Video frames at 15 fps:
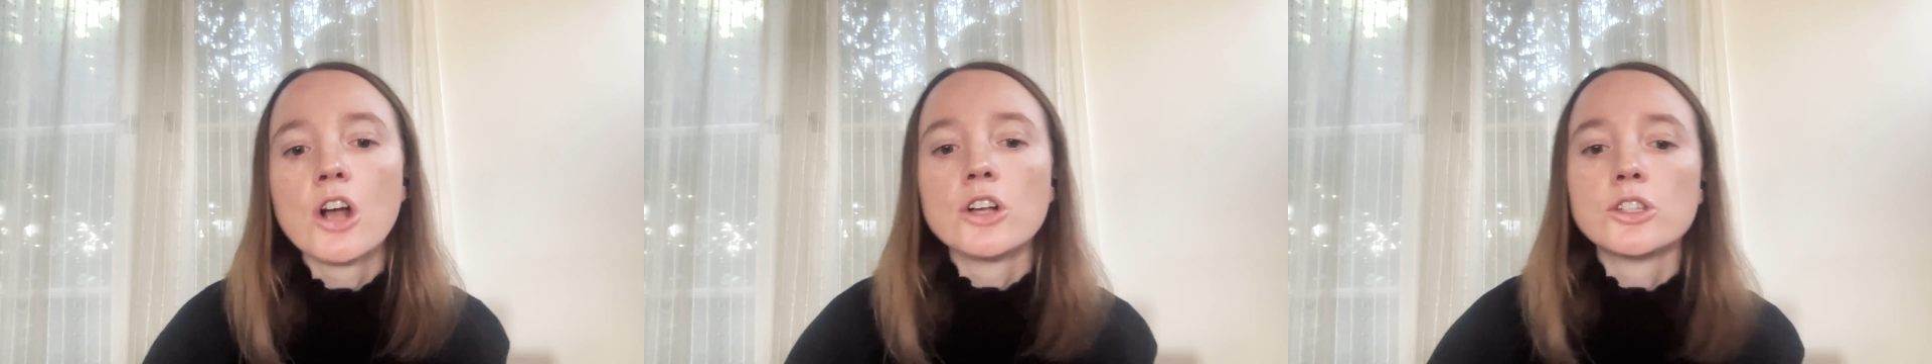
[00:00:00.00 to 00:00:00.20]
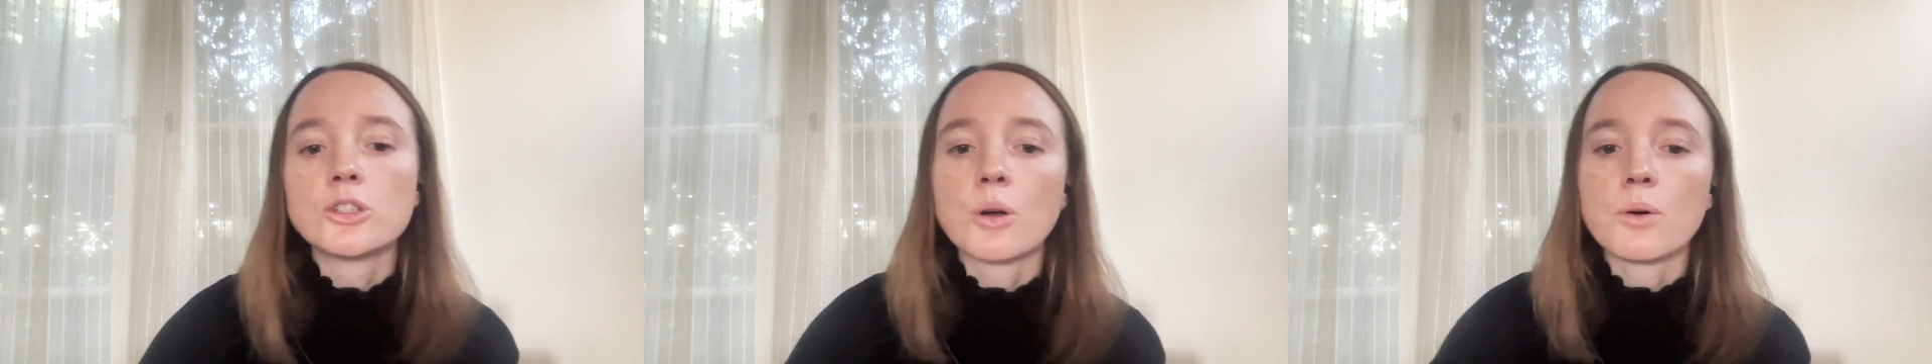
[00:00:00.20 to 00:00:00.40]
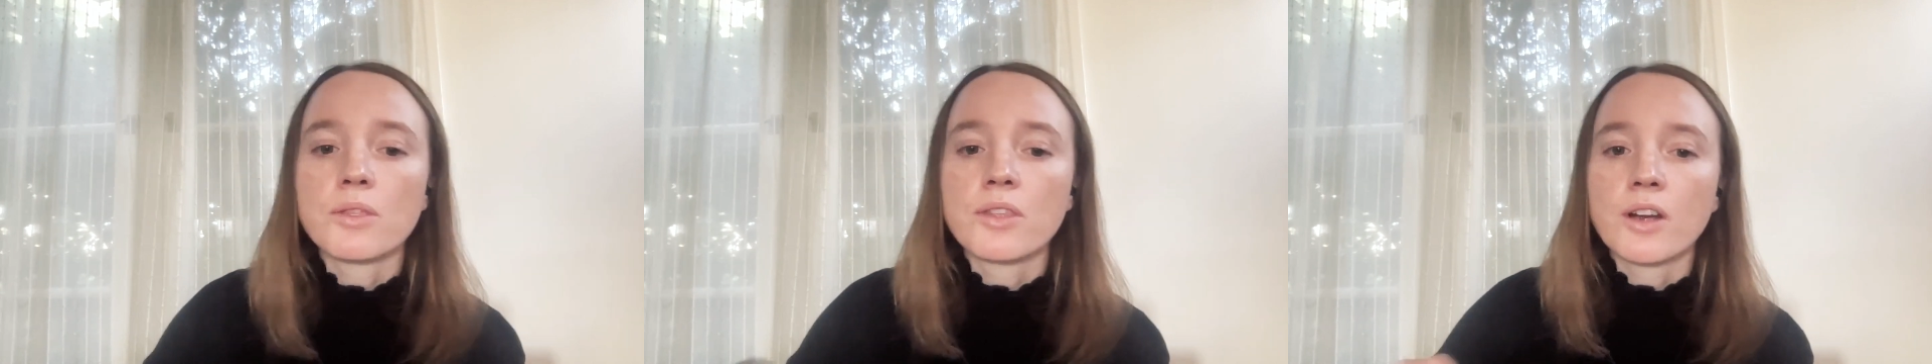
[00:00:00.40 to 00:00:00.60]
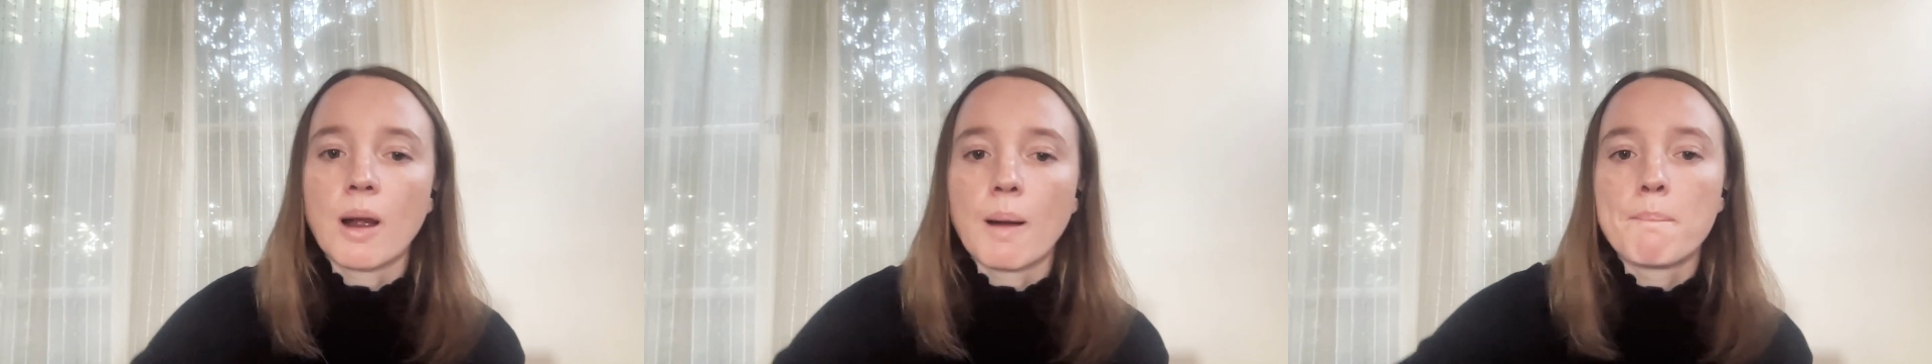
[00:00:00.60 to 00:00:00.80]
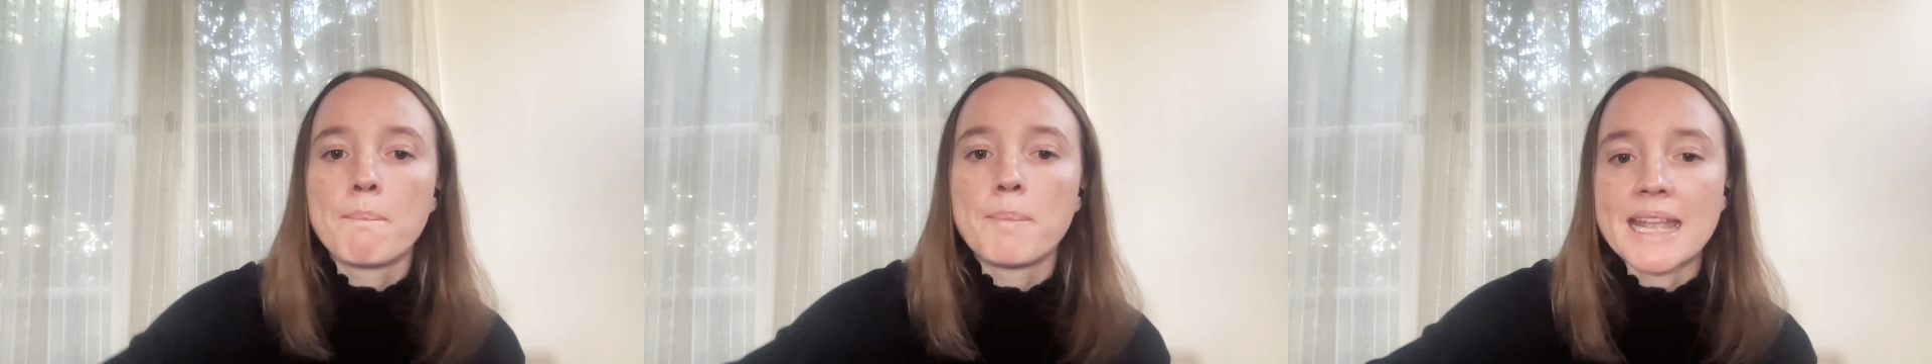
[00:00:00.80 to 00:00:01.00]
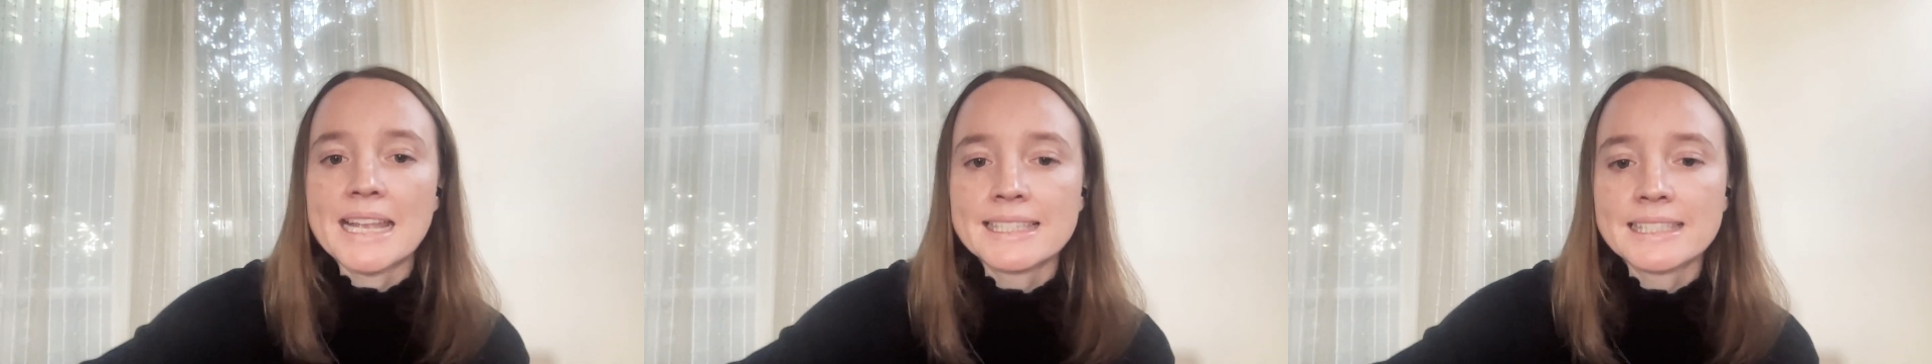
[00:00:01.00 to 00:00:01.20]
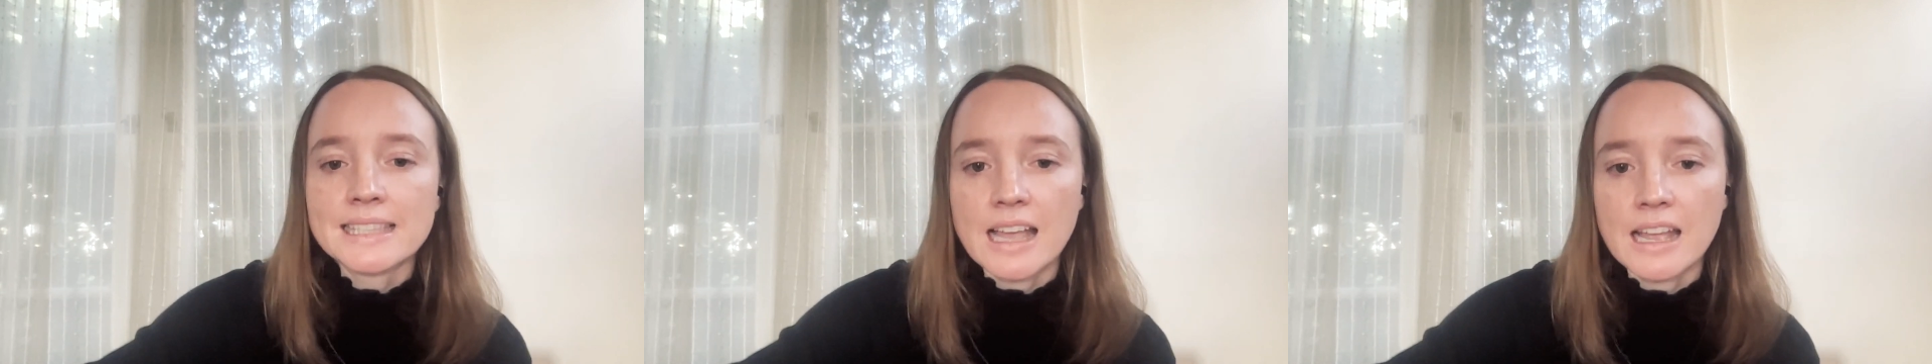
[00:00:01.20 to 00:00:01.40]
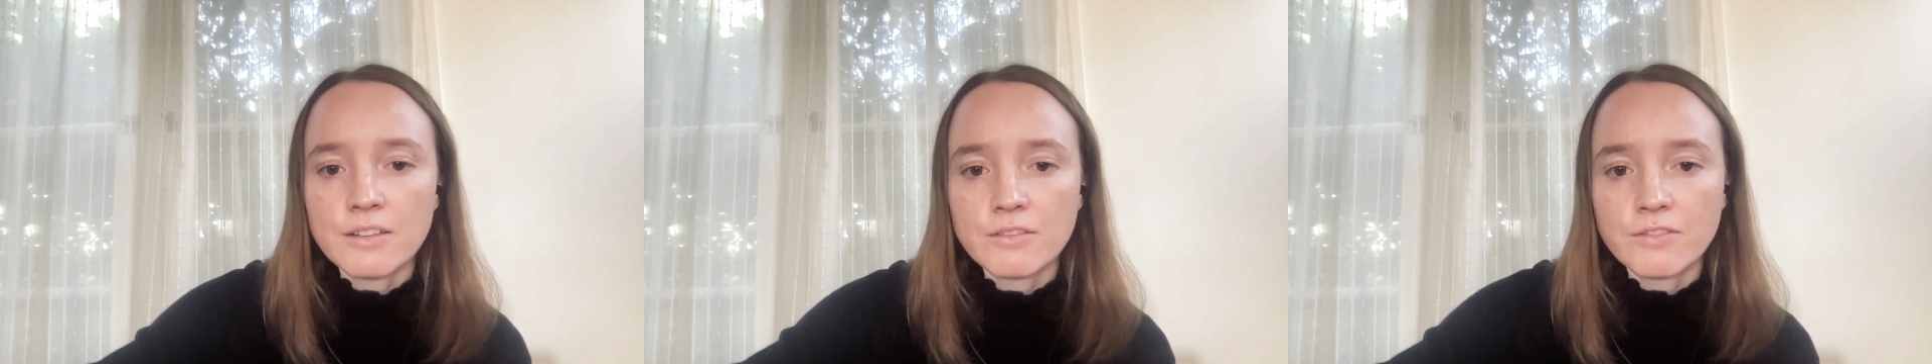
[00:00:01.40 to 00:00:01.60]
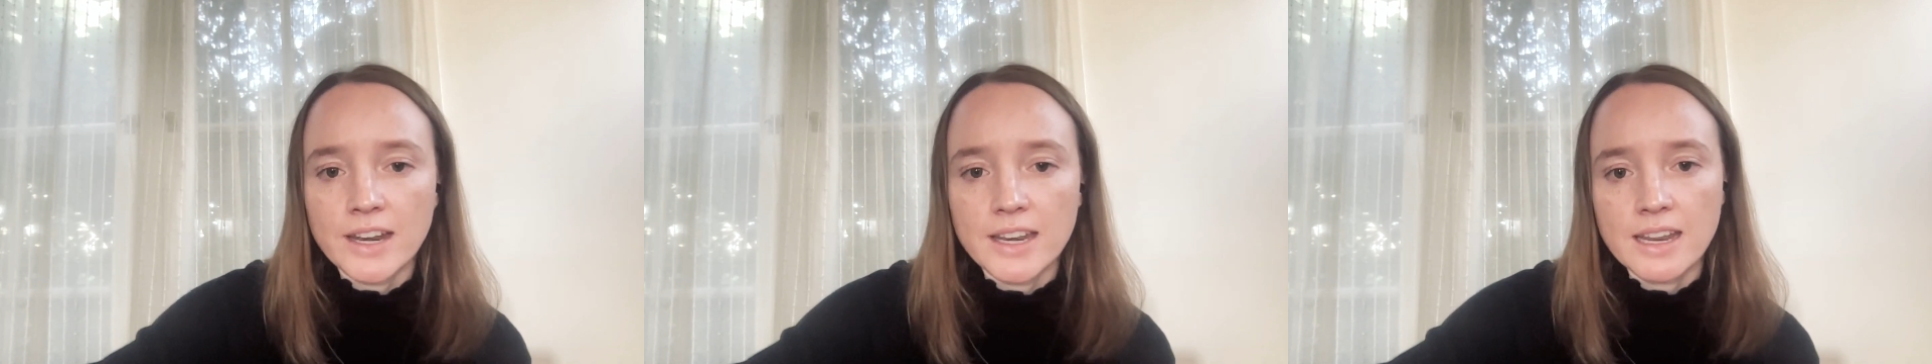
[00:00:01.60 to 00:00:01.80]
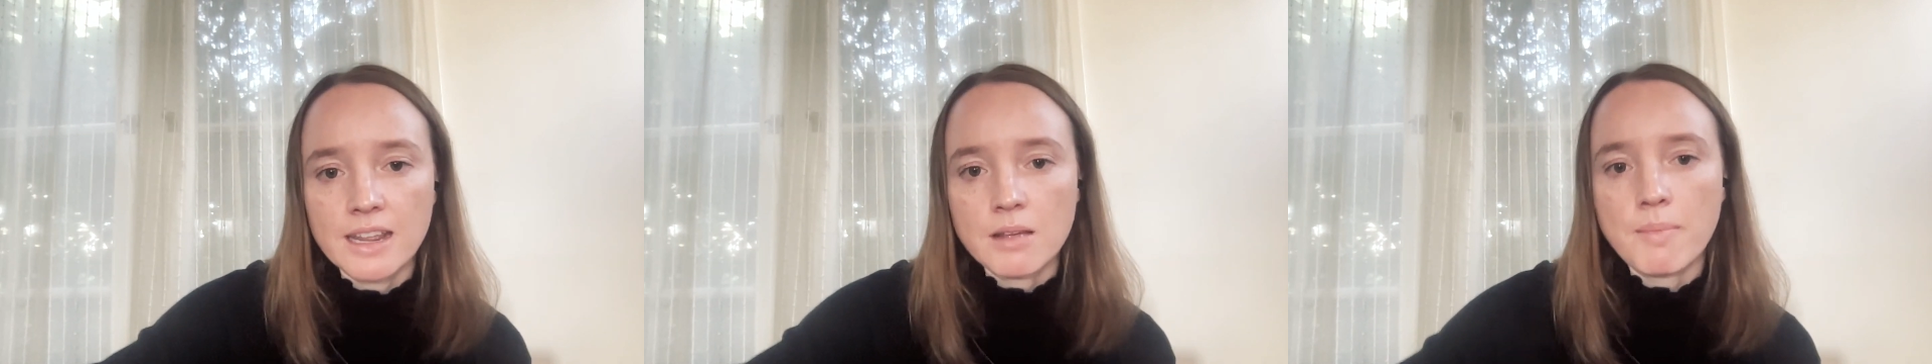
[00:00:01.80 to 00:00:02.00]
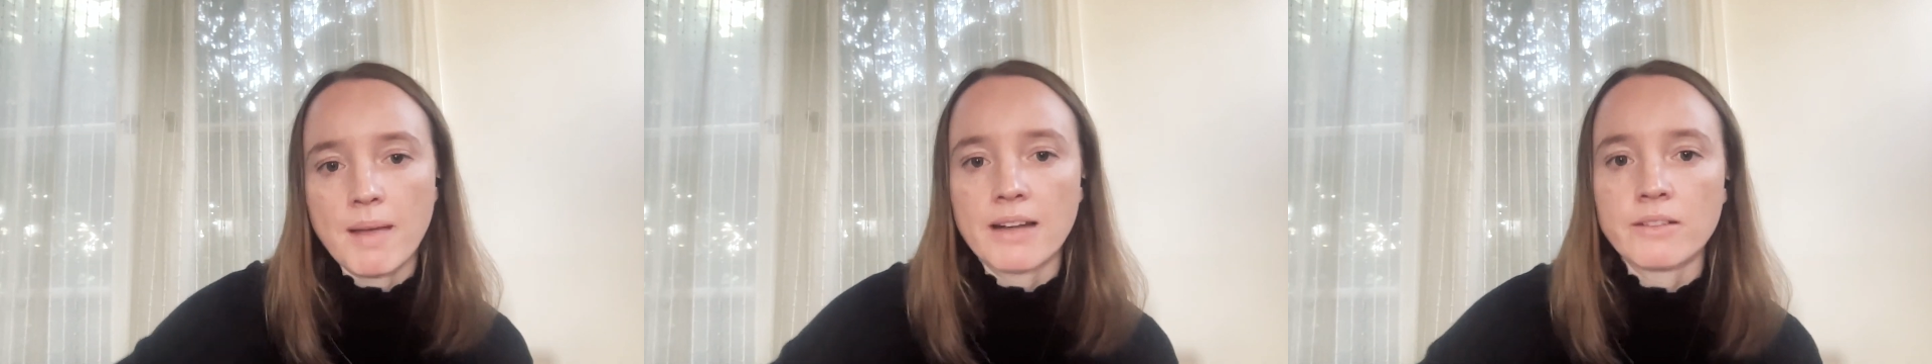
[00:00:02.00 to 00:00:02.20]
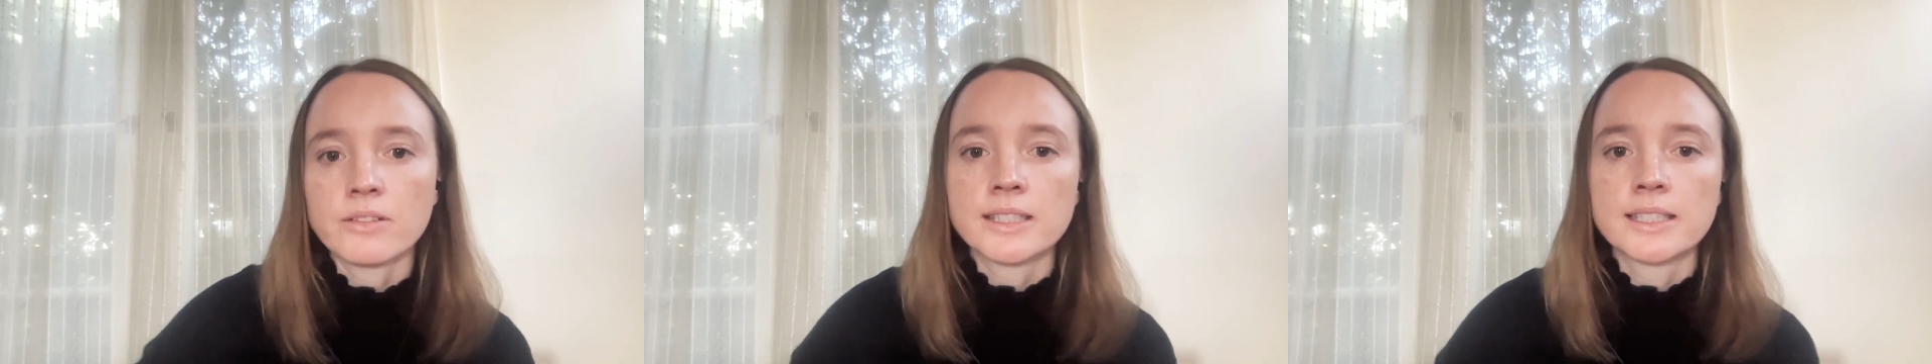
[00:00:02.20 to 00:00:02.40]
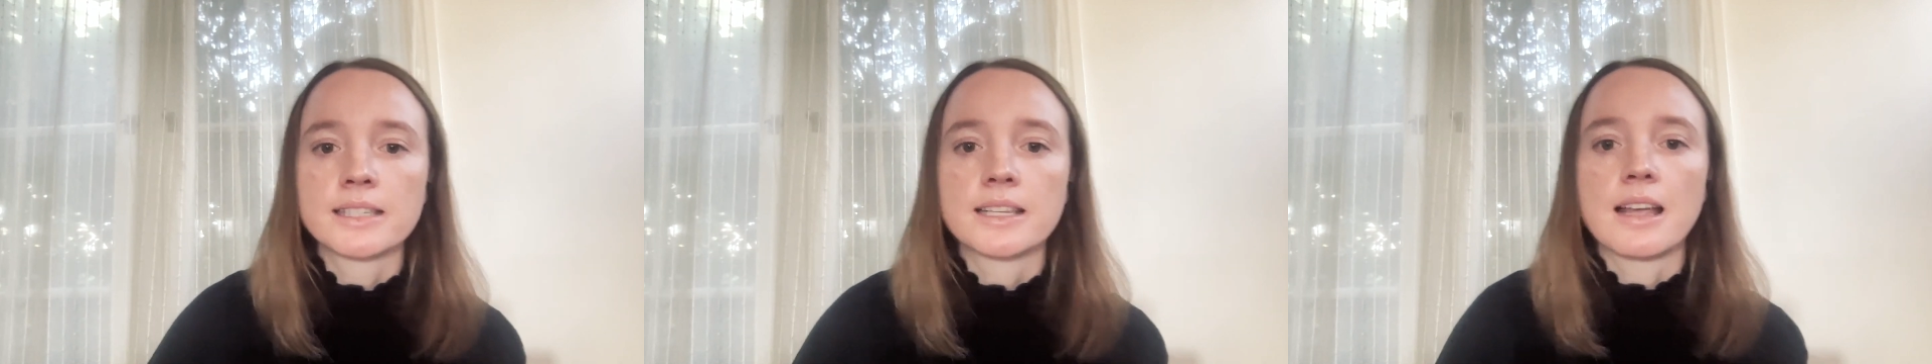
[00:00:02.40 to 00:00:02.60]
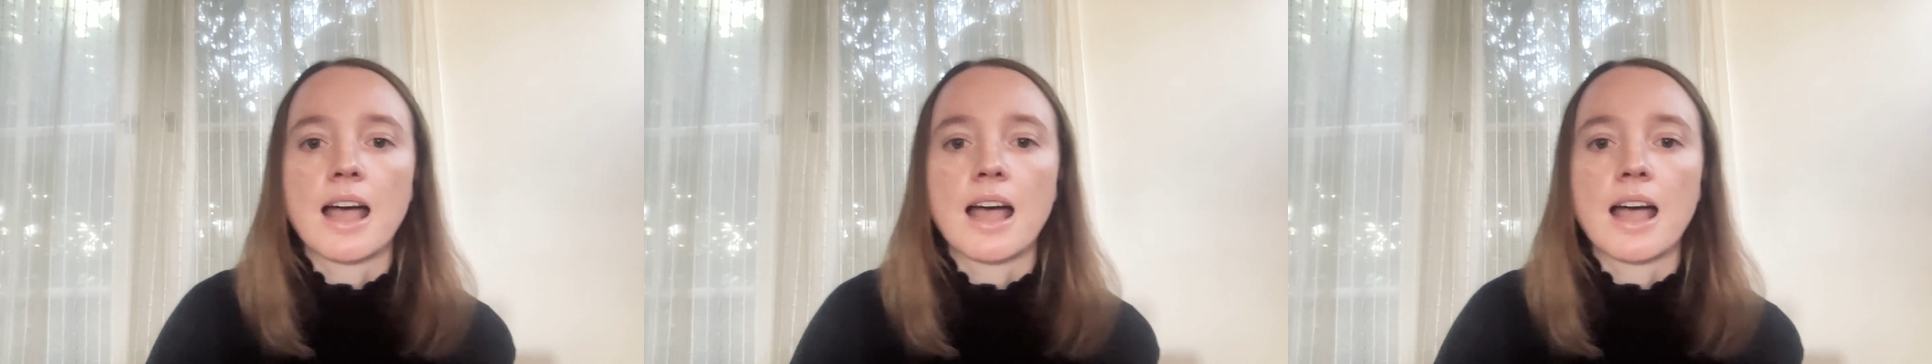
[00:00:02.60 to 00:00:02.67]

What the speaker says: So there are baseline funding amounts